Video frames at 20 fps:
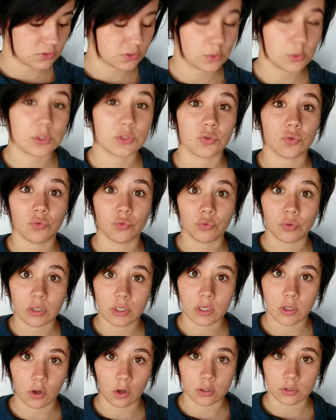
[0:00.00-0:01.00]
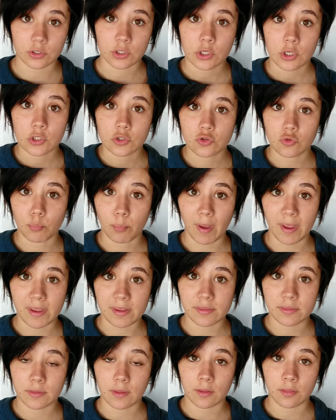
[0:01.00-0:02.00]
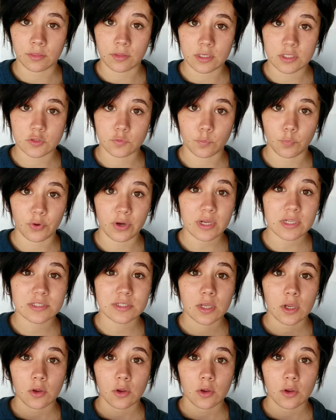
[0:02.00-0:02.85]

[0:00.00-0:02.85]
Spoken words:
So it's really hot to bake these bricks